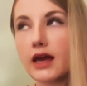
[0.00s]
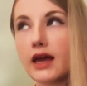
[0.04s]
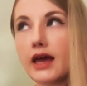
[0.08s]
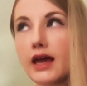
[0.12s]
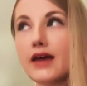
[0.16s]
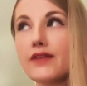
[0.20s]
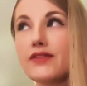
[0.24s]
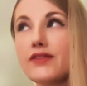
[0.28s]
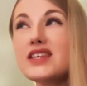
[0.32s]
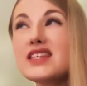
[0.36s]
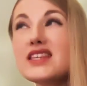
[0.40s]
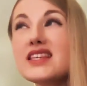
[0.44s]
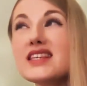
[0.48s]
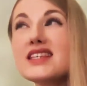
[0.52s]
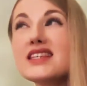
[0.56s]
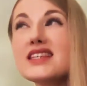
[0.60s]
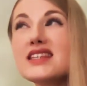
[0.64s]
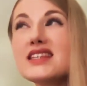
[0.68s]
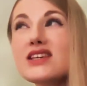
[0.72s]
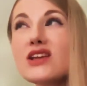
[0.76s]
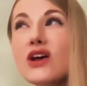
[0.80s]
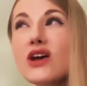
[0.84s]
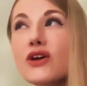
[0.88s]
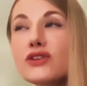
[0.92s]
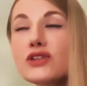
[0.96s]
And this is
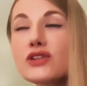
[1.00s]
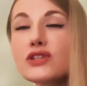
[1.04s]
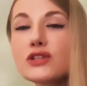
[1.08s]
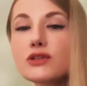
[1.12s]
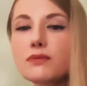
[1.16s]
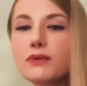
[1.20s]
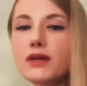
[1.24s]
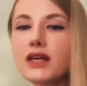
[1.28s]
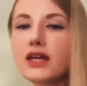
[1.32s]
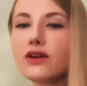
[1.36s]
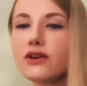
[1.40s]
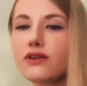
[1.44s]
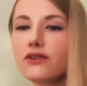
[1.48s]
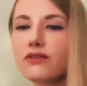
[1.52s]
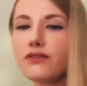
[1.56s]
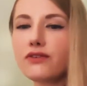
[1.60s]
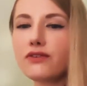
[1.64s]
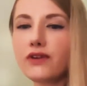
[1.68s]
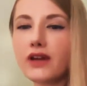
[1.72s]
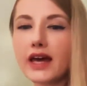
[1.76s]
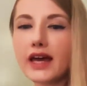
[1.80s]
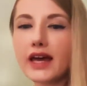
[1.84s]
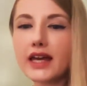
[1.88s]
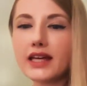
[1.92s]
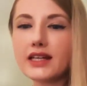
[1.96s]
not to be
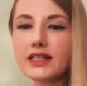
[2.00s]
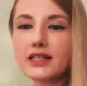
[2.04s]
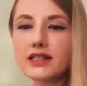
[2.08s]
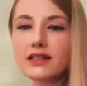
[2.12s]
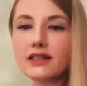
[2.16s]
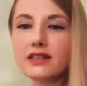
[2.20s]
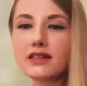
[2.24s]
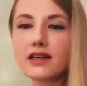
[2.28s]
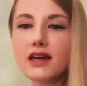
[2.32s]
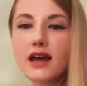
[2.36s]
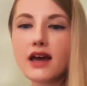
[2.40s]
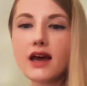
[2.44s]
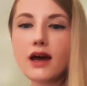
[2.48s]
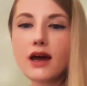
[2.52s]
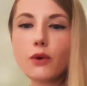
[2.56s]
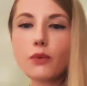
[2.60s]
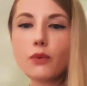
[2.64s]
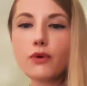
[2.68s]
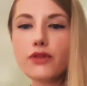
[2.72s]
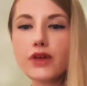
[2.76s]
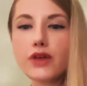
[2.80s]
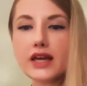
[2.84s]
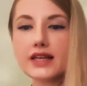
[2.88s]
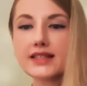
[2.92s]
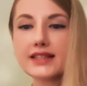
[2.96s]
conflated
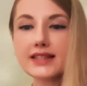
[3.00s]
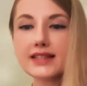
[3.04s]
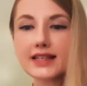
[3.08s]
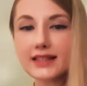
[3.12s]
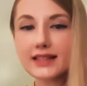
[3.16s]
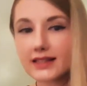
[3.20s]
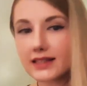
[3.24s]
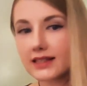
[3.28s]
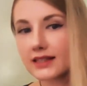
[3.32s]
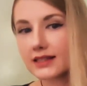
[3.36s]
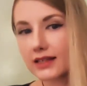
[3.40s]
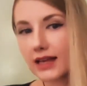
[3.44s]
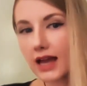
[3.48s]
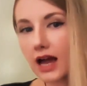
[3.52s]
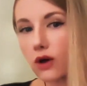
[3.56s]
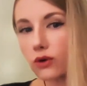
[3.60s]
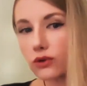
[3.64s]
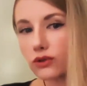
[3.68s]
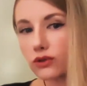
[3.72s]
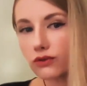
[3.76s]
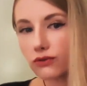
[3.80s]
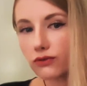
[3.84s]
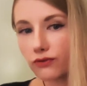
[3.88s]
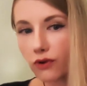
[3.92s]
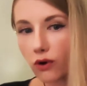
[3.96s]
with a six's
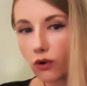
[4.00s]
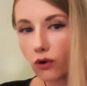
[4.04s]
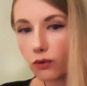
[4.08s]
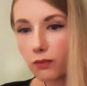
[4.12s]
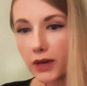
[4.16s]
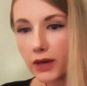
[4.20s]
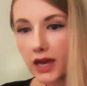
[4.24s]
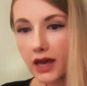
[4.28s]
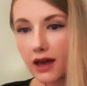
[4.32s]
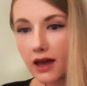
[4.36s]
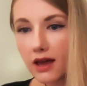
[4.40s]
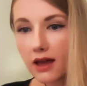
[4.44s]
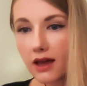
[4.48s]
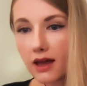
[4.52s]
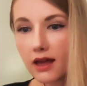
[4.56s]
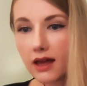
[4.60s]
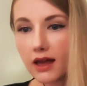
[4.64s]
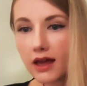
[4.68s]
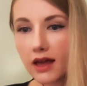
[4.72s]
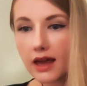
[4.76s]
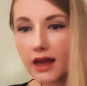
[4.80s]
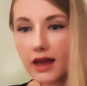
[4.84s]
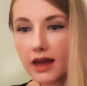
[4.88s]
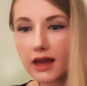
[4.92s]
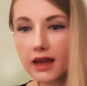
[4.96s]
counterphobia,
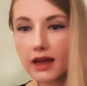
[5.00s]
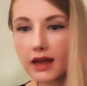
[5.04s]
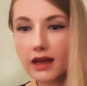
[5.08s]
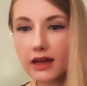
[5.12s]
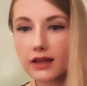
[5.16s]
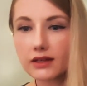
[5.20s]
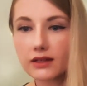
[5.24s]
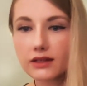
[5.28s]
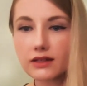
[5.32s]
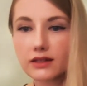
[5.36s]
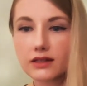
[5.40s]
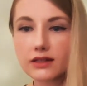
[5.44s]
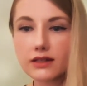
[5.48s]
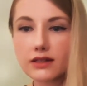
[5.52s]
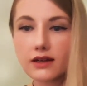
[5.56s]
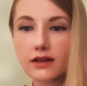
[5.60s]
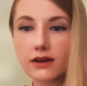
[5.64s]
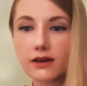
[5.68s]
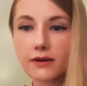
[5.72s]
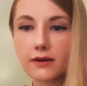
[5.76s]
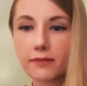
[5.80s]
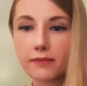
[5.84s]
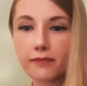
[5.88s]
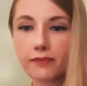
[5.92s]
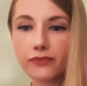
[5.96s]
and
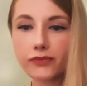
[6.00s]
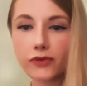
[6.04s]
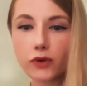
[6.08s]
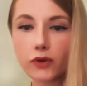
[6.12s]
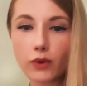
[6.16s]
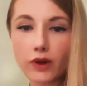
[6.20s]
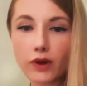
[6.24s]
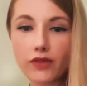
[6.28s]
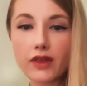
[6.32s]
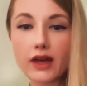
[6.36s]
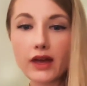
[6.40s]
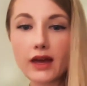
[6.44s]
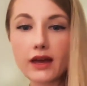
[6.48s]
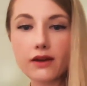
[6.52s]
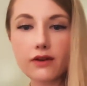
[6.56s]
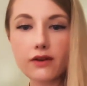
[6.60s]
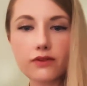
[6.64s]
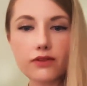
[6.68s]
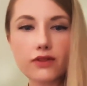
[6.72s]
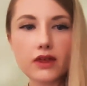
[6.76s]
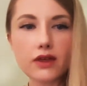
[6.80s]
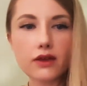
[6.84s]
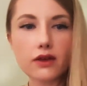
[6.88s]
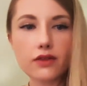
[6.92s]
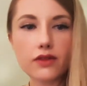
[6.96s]
when
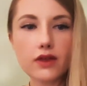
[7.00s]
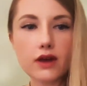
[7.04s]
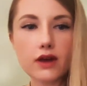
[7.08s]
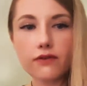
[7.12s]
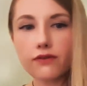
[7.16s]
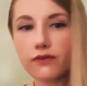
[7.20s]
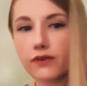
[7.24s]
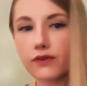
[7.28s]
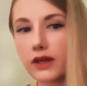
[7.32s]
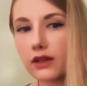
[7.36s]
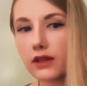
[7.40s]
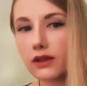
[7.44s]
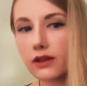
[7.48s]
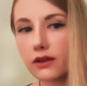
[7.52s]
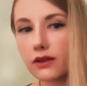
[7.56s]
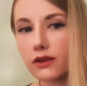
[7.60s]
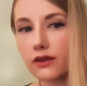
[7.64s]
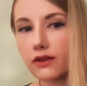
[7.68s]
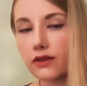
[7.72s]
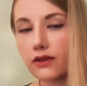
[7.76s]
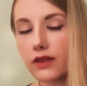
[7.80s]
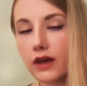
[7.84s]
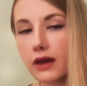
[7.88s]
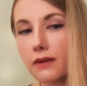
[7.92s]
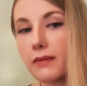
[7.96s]
they feel
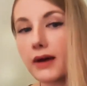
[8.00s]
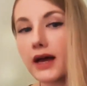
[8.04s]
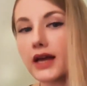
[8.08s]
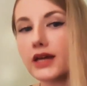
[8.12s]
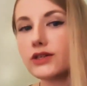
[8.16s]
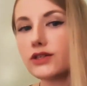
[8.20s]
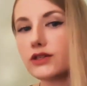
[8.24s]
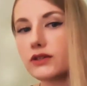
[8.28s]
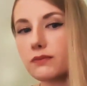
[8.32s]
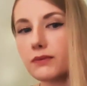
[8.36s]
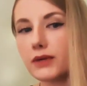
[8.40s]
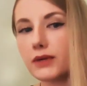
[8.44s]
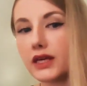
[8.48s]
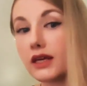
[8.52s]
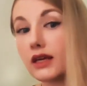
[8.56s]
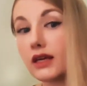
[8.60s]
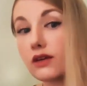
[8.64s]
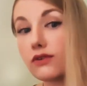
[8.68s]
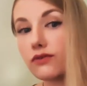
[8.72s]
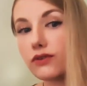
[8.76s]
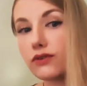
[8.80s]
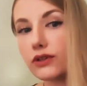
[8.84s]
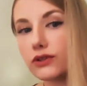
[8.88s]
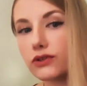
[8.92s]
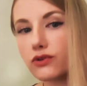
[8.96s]
their mind is being
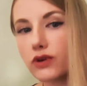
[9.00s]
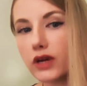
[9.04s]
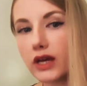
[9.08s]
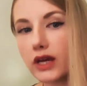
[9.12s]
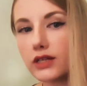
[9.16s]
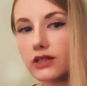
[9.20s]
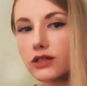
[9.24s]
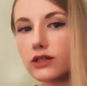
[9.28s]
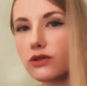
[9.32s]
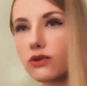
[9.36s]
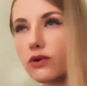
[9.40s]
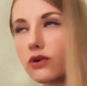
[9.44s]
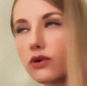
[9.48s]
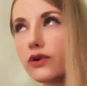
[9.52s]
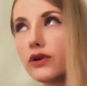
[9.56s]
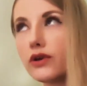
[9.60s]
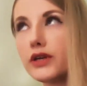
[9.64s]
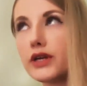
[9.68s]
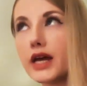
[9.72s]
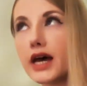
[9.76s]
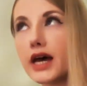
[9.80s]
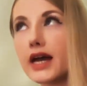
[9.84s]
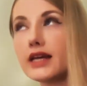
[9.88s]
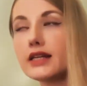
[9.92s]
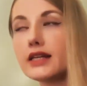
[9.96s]
infiltrated, or a
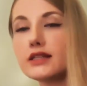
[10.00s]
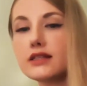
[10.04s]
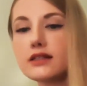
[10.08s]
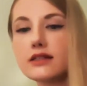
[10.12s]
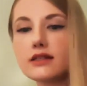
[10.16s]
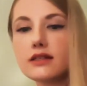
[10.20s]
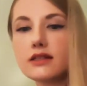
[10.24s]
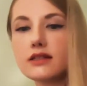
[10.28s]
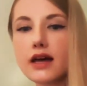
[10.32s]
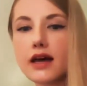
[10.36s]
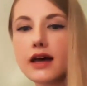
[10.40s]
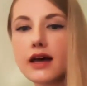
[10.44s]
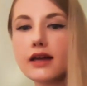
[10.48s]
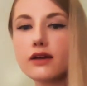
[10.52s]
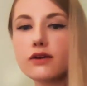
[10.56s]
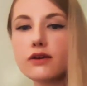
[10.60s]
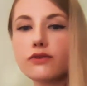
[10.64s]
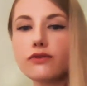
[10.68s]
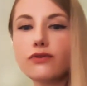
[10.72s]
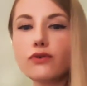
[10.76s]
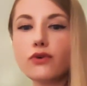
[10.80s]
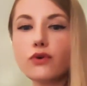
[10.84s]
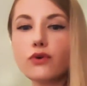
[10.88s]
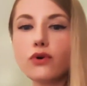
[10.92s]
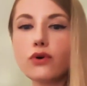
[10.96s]
nine's desire
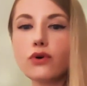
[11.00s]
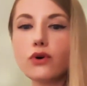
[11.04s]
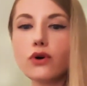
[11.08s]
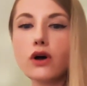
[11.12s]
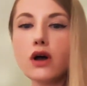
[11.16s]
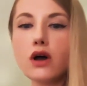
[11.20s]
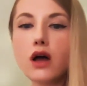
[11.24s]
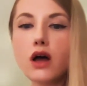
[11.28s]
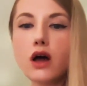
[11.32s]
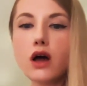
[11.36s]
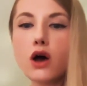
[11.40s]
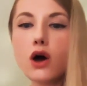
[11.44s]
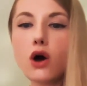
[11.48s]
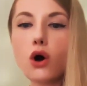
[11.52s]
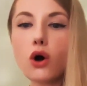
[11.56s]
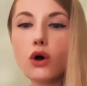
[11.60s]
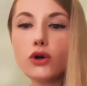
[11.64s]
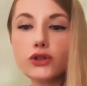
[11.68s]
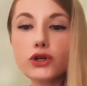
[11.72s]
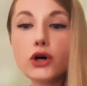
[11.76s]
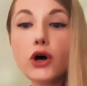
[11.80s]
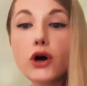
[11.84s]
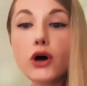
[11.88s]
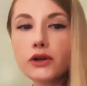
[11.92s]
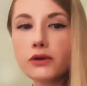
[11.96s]
for
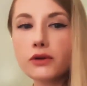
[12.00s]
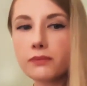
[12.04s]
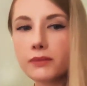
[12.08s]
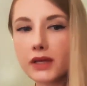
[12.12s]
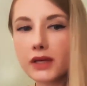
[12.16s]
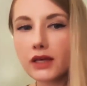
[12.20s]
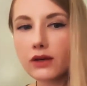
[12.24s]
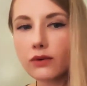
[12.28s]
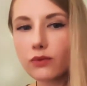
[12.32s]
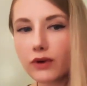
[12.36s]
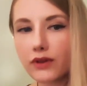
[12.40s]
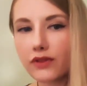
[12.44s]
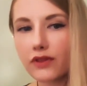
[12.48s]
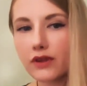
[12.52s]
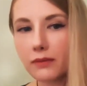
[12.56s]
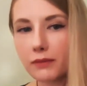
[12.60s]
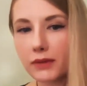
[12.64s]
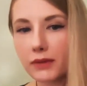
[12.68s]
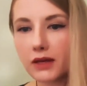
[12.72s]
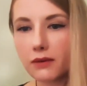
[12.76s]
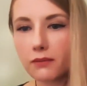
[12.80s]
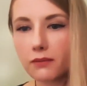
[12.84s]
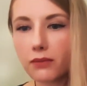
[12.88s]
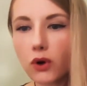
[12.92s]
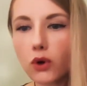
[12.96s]
autonomy when they're
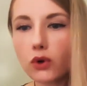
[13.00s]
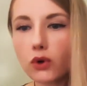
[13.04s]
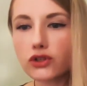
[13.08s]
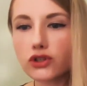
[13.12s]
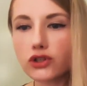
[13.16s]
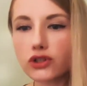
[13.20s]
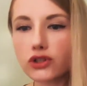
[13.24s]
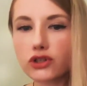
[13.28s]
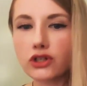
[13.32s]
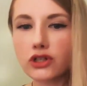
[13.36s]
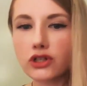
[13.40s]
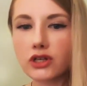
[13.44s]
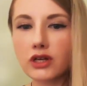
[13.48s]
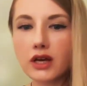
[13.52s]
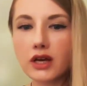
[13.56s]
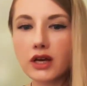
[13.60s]
being pushed.